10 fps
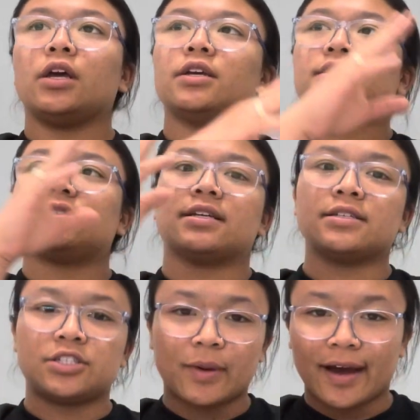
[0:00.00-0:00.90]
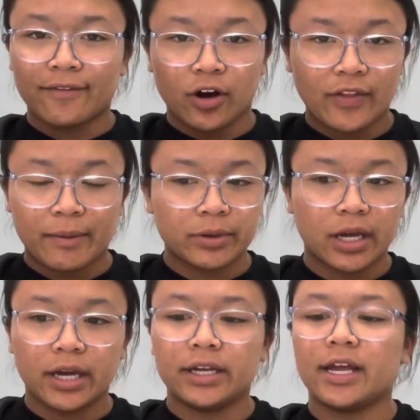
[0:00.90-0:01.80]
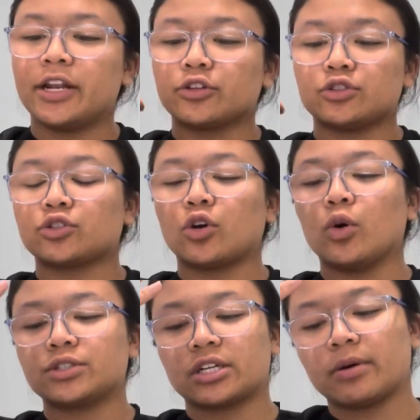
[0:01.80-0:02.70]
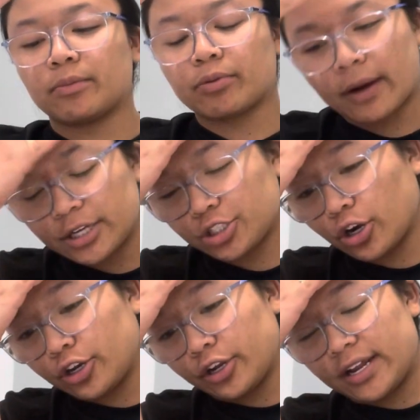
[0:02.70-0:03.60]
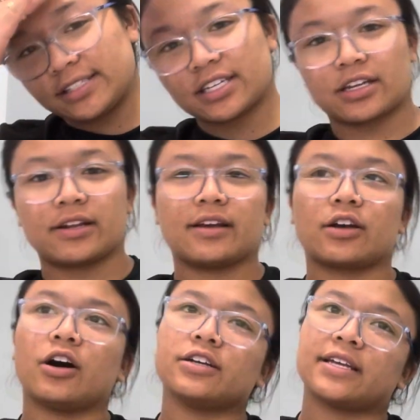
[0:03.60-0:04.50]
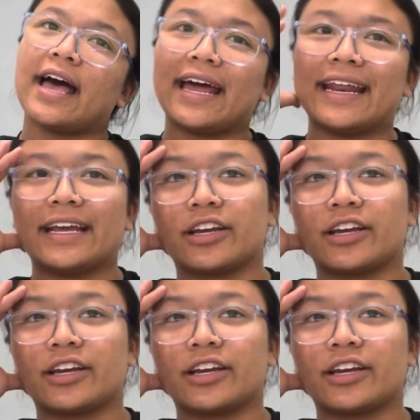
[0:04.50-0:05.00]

Since you have all that blood in your skull, it's going to put pressure on you and it's going to cause a headache.